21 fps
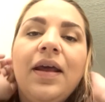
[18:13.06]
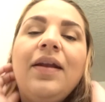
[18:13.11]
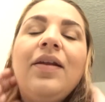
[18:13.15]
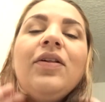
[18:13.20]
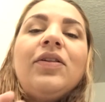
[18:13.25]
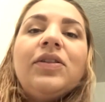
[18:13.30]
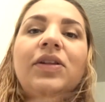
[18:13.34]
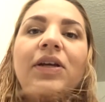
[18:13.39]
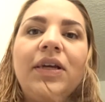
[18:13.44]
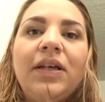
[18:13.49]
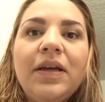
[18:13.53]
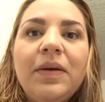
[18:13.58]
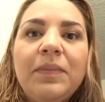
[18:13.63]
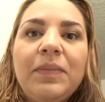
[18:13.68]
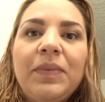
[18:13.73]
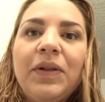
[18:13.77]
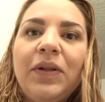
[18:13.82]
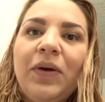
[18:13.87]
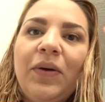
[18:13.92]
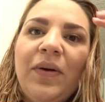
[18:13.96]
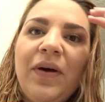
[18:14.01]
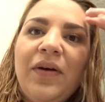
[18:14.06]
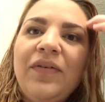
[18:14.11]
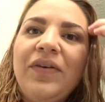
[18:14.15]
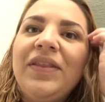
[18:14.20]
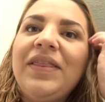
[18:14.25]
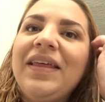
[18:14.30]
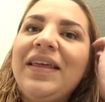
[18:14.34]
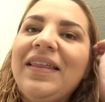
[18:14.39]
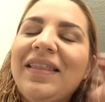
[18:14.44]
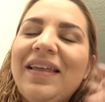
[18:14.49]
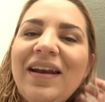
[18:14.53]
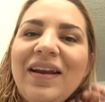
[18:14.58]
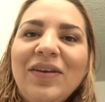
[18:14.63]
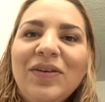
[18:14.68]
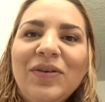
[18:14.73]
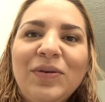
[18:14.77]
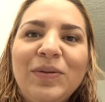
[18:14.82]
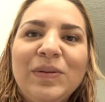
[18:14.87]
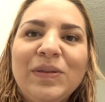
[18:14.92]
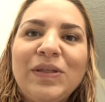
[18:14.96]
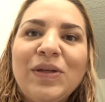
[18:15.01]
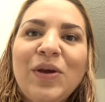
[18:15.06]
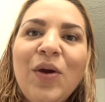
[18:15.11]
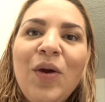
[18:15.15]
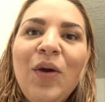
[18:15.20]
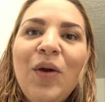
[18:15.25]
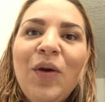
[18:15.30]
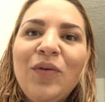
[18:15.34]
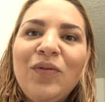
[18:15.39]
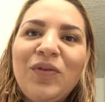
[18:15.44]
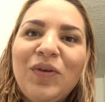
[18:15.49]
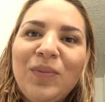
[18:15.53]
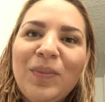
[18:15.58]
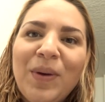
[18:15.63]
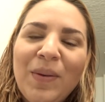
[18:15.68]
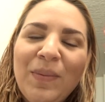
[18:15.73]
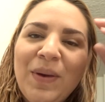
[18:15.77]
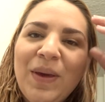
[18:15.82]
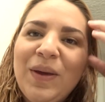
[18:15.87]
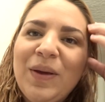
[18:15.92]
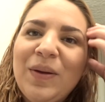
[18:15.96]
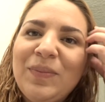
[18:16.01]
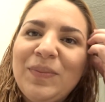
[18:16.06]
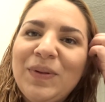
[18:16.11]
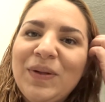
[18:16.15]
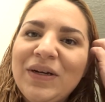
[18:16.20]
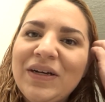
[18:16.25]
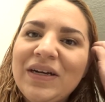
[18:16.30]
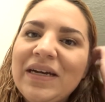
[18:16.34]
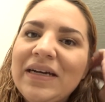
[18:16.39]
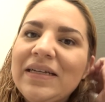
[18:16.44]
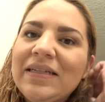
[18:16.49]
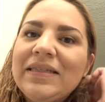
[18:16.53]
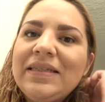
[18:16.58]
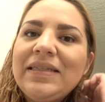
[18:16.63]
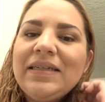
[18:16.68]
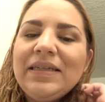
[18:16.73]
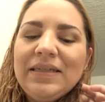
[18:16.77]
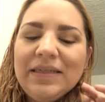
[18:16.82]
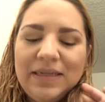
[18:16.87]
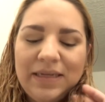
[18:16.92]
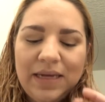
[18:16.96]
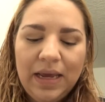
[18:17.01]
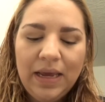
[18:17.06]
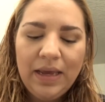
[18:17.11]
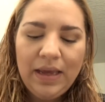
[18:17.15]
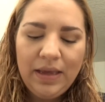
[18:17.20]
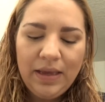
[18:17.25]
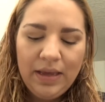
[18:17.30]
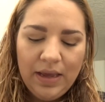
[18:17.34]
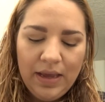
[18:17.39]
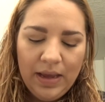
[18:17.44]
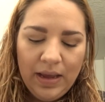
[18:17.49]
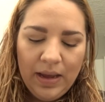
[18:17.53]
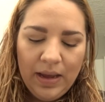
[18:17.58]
And I'll link below everything that I used for my makeup look today.